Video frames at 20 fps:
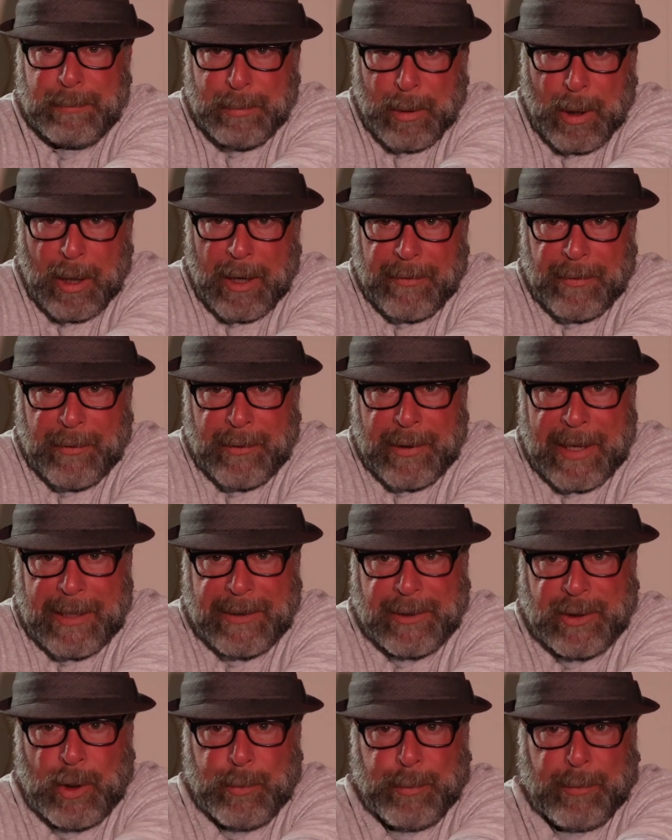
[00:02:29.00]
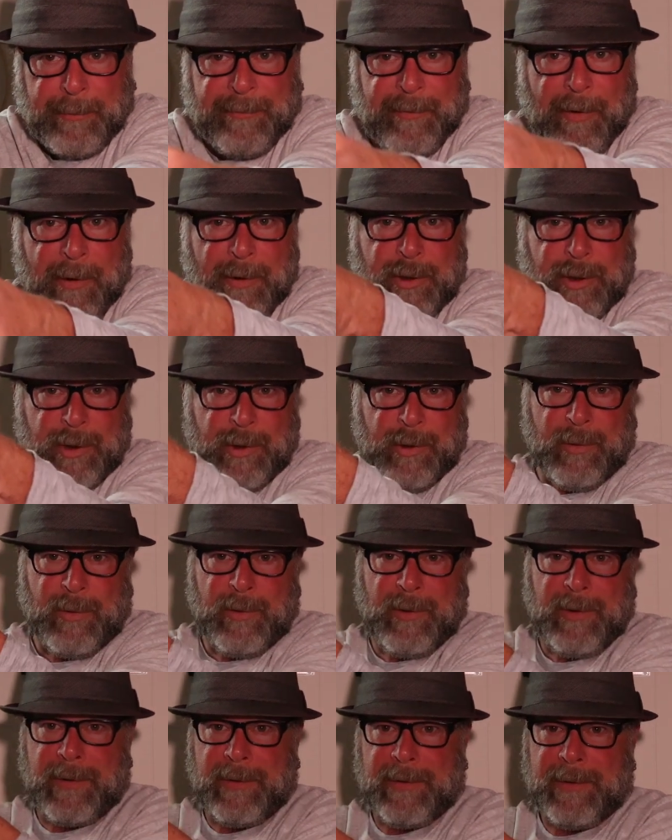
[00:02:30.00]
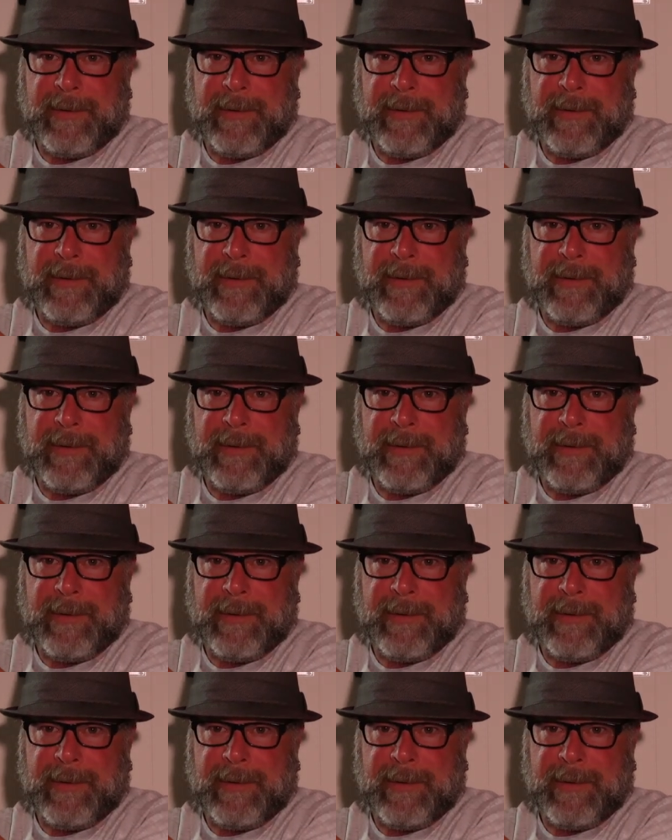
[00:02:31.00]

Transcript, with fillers: but they're not super functional.